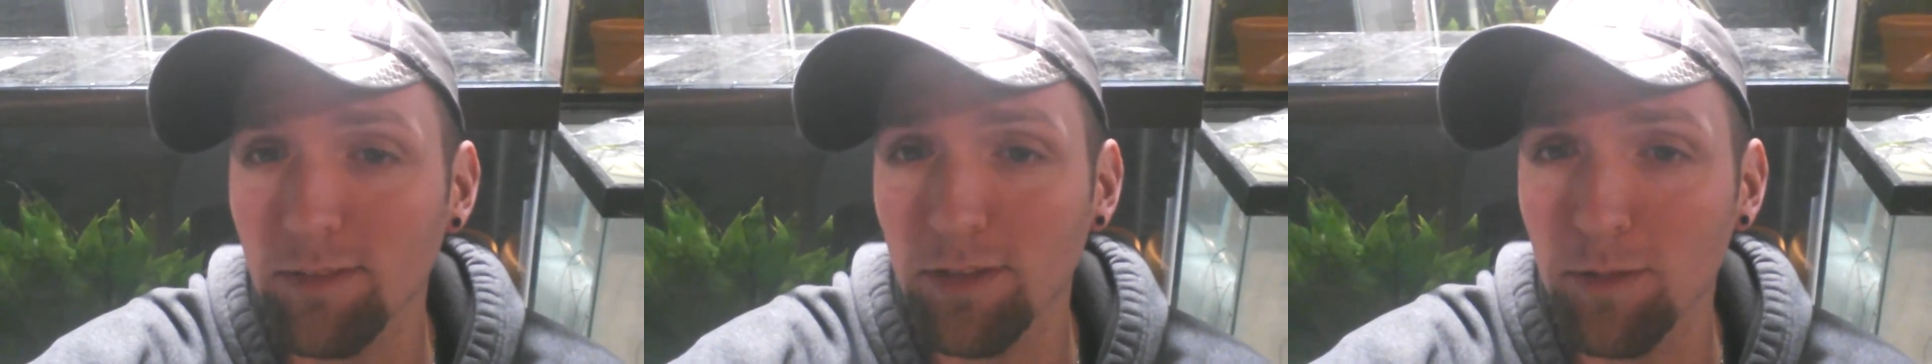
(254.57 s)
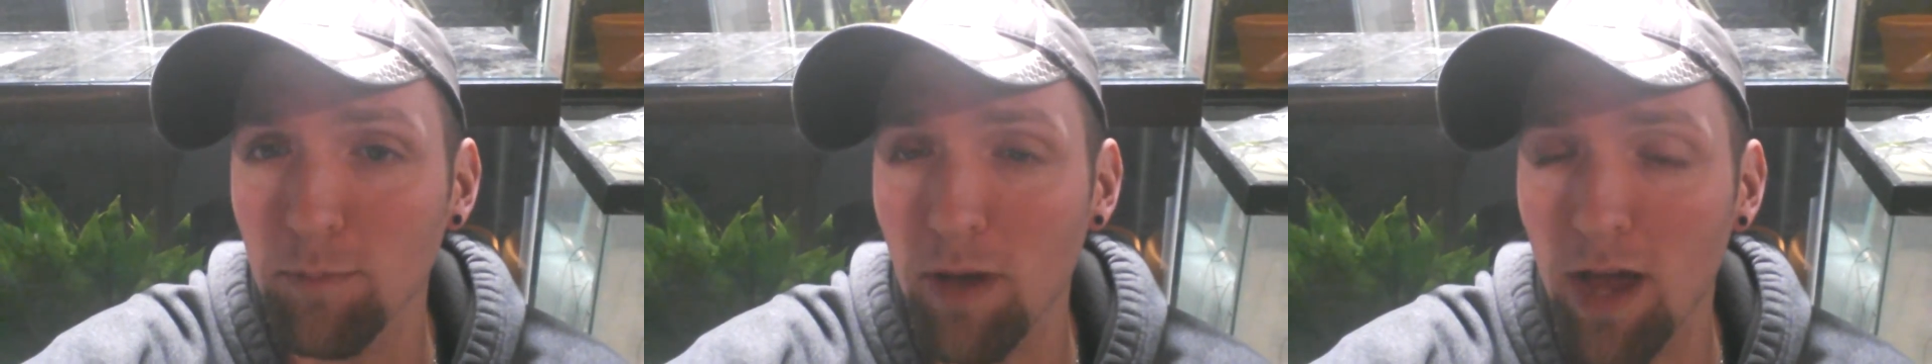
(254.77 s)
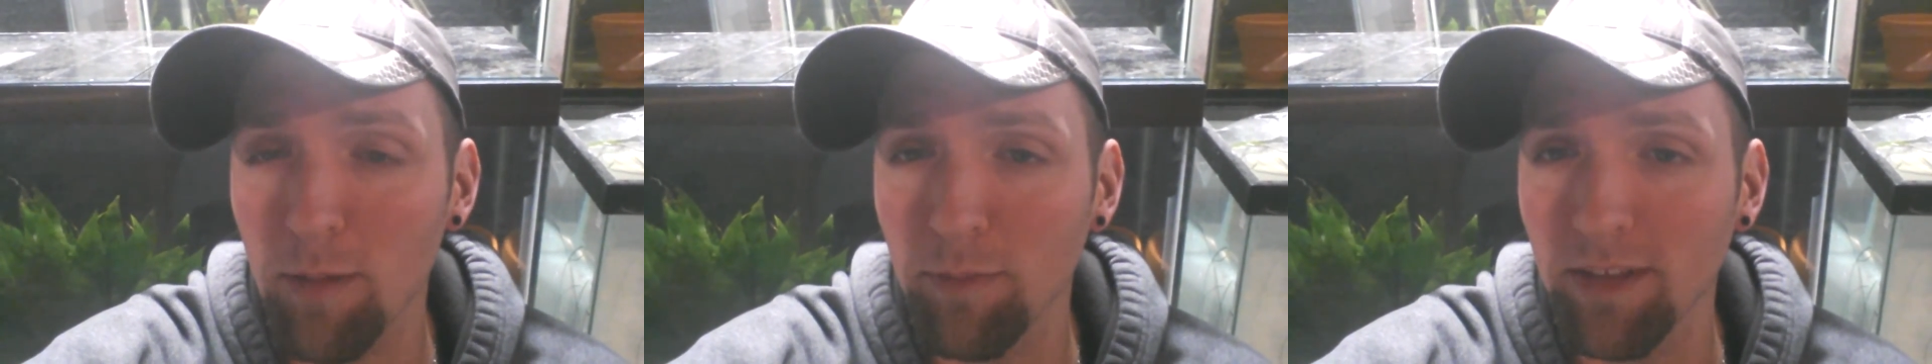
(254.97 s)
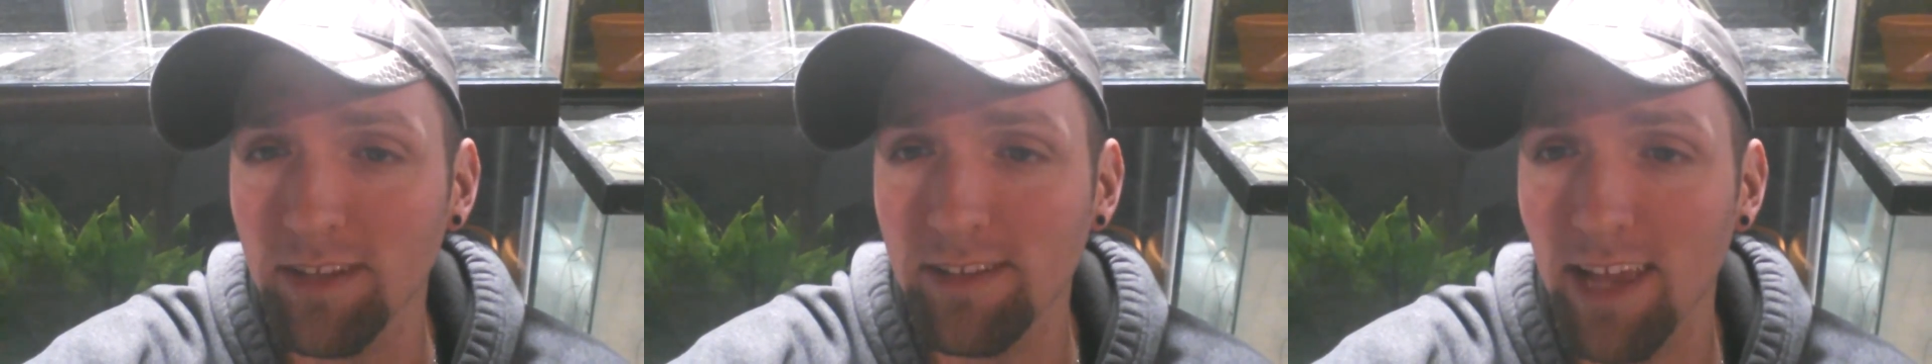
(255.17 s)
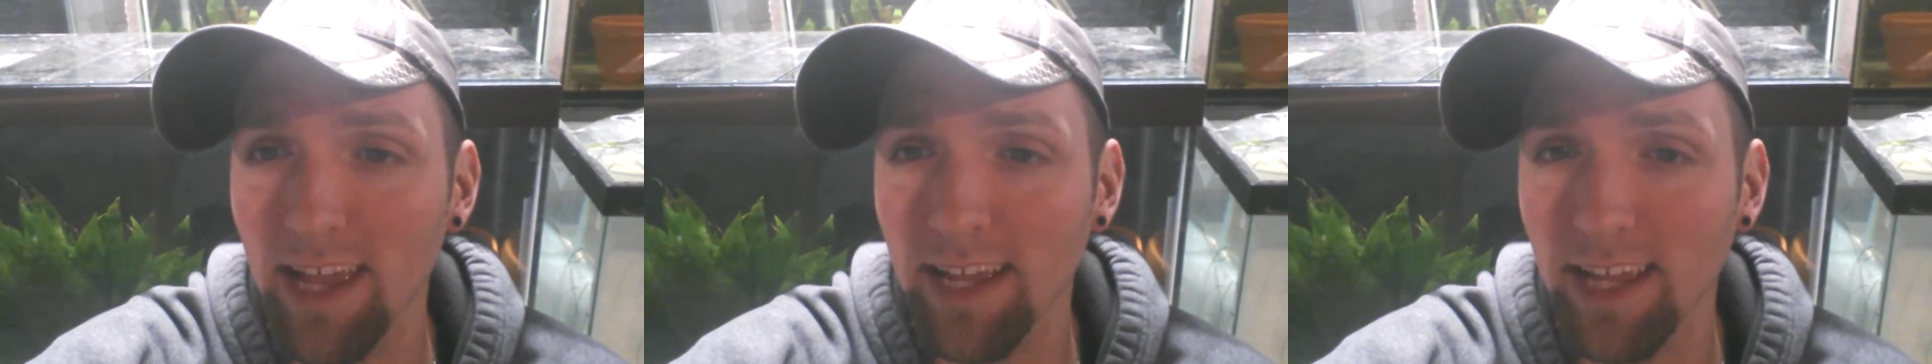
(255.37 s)
to the bottom of the
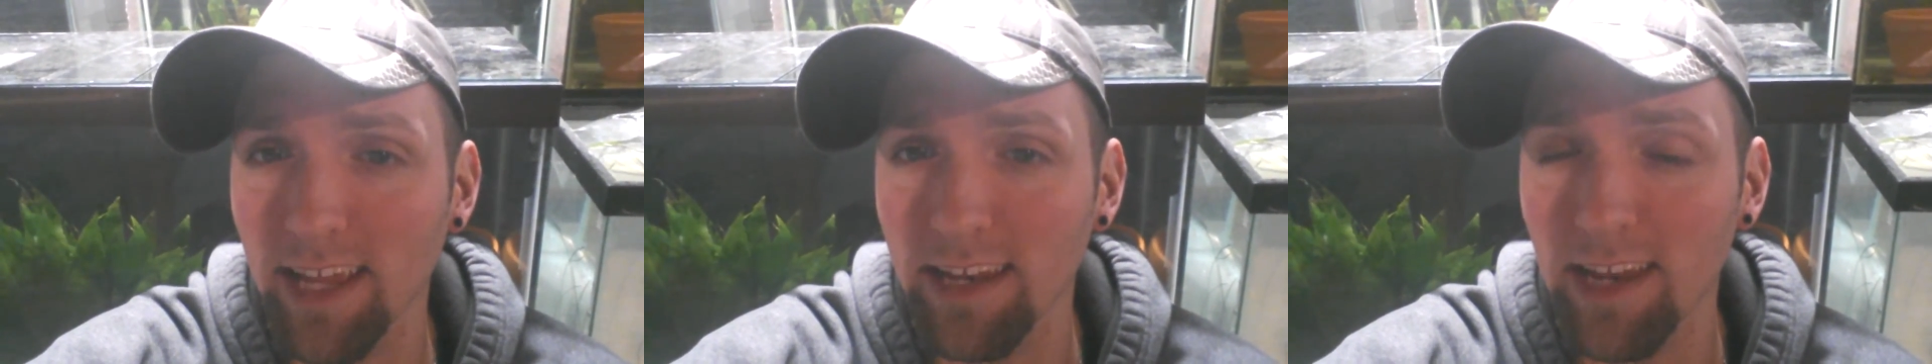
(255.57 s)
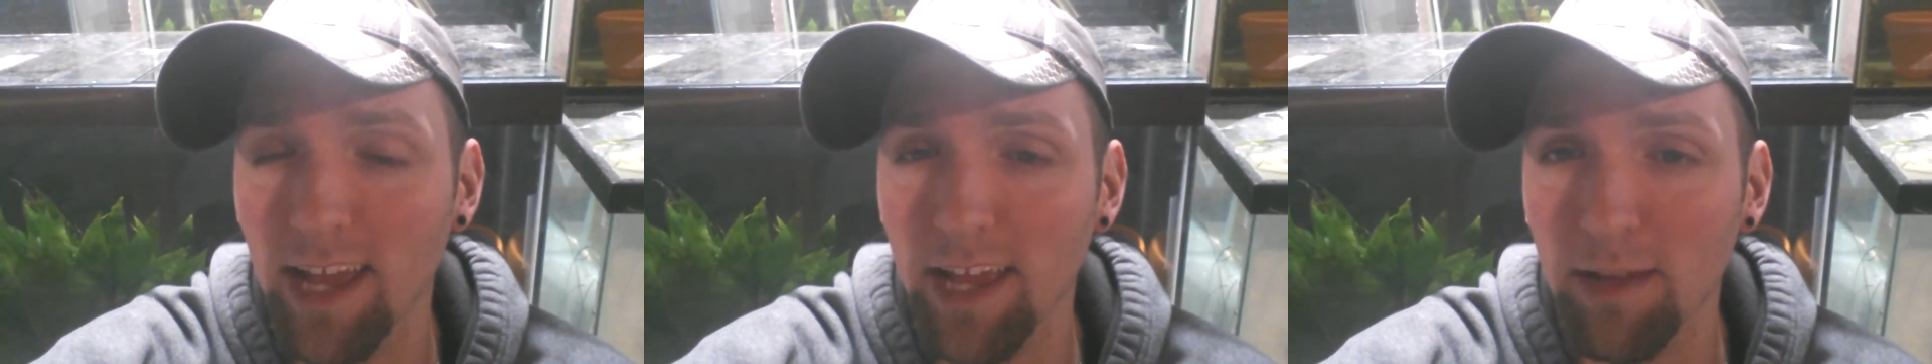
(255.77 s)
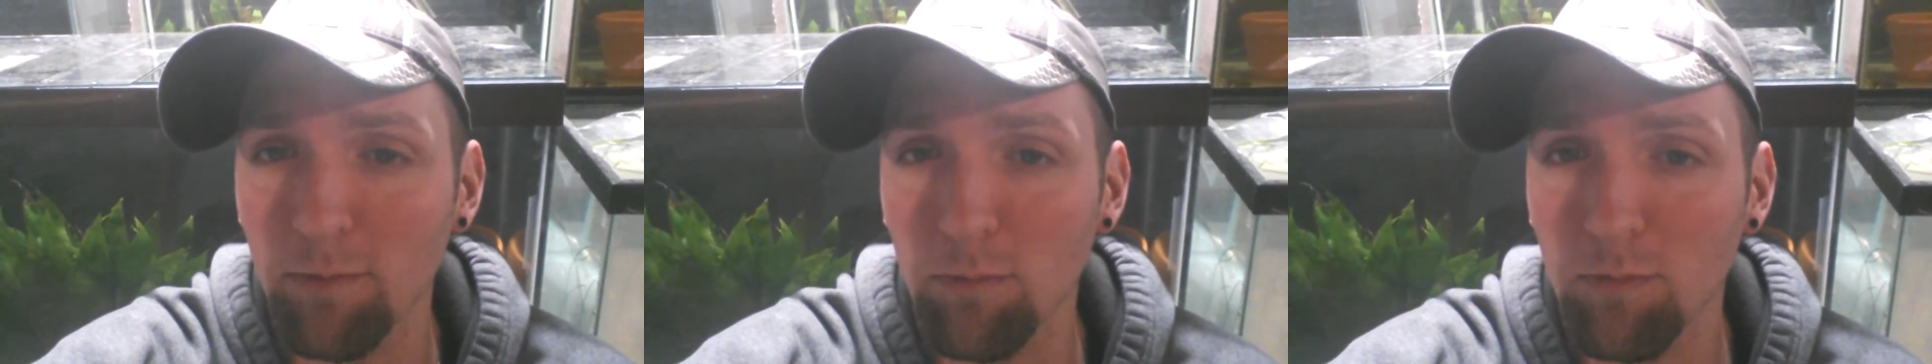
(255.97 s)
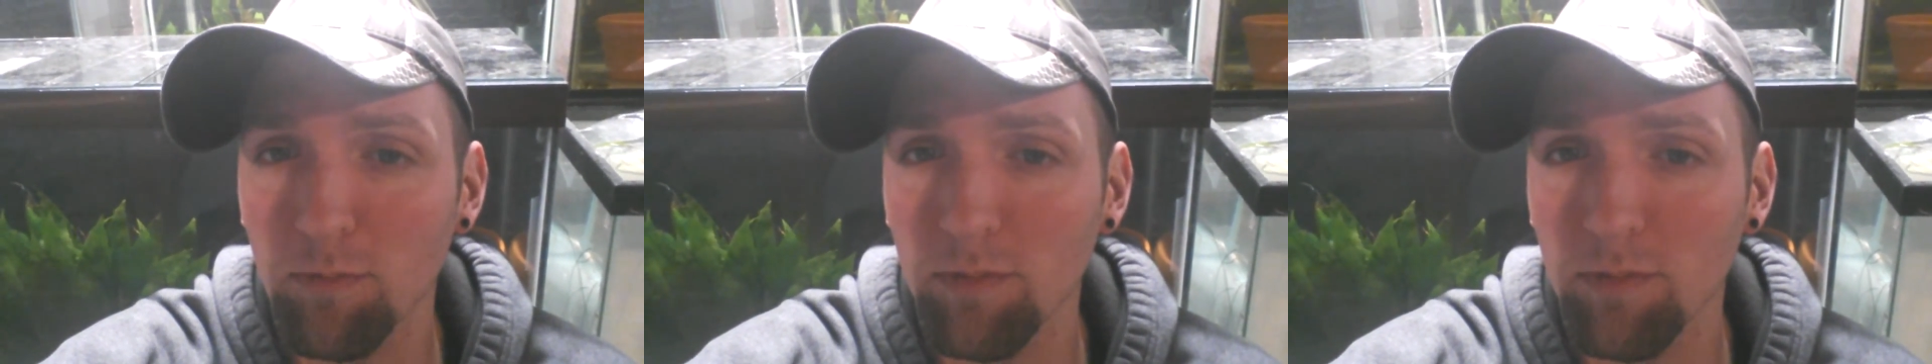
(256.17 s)
tank at night